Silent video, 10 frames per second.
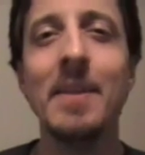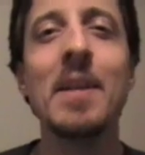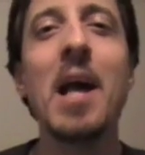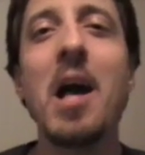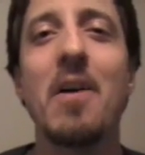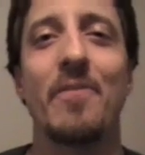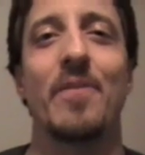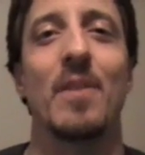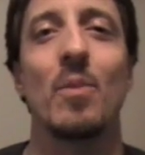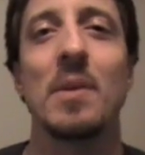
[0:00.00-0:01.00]

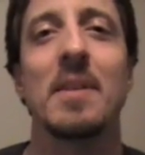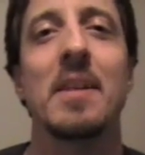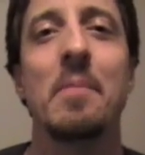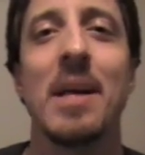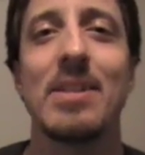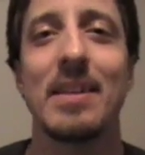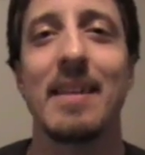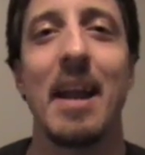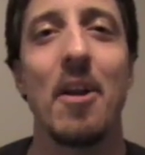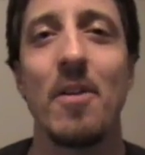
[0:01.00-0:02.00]
enough with the domestic
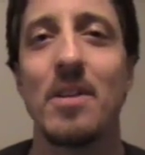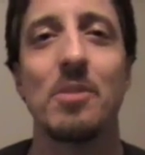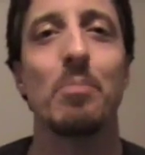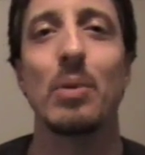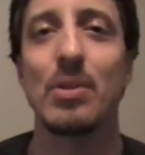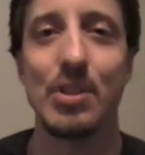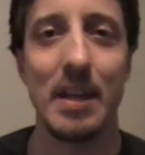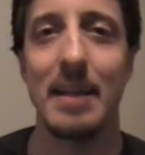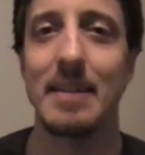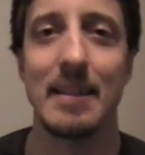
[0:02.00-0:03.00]
terrorist
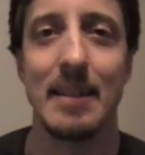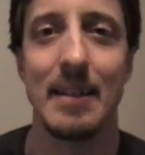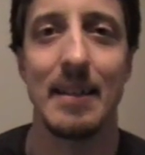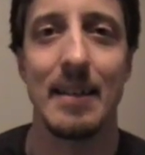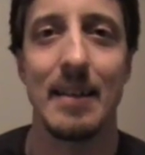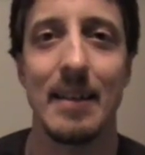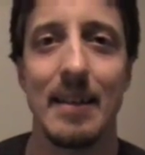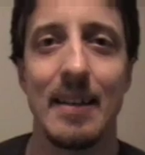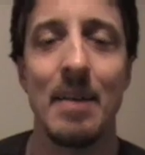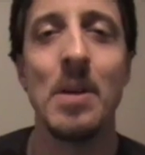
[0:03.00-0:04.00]
bullshit.
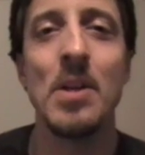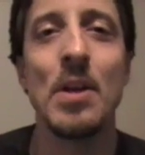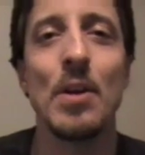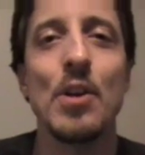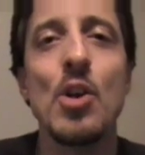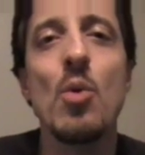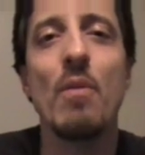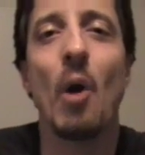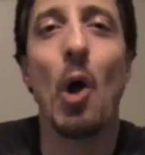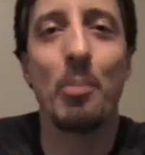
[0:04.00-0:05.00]
I mean, you
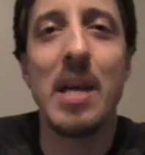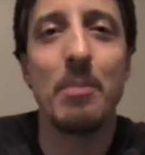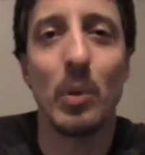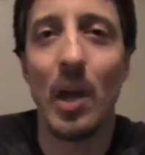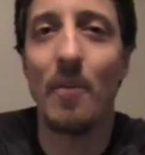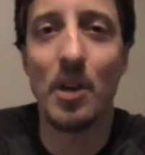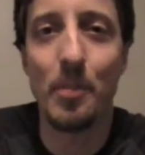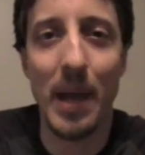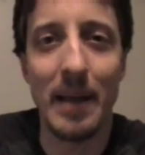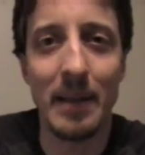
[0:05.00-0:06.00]
of all people, Governor
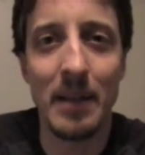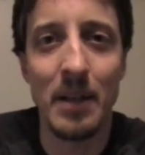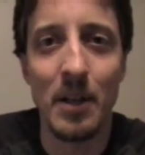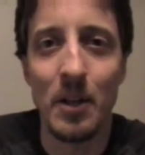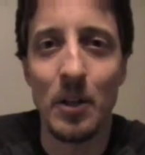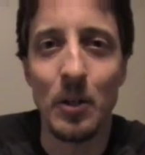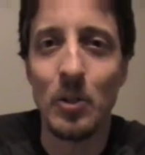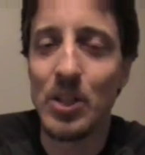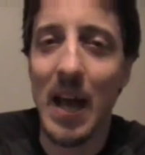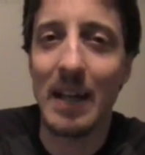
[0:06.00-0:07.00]
Palin,
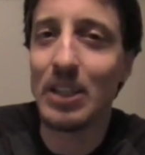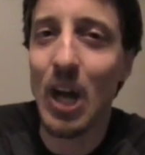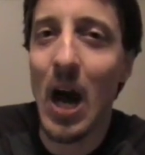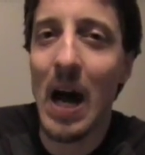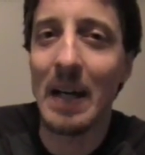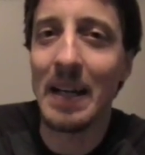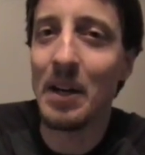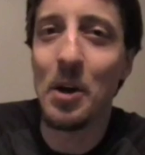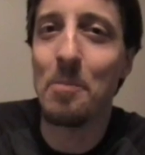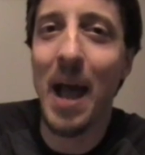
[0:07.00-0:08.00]
who's got God in
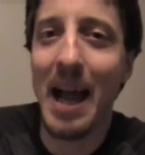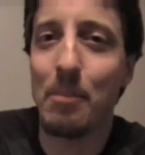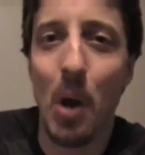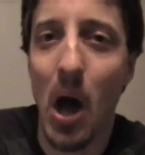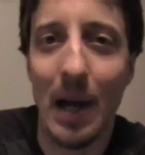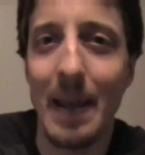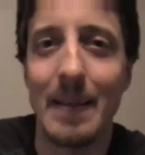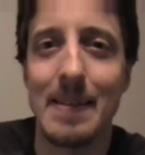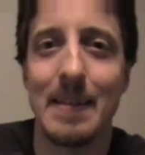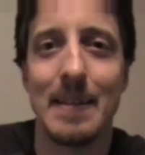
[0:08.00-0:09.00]
her back
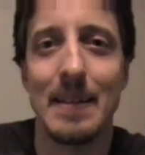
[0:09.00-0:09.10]
pocket.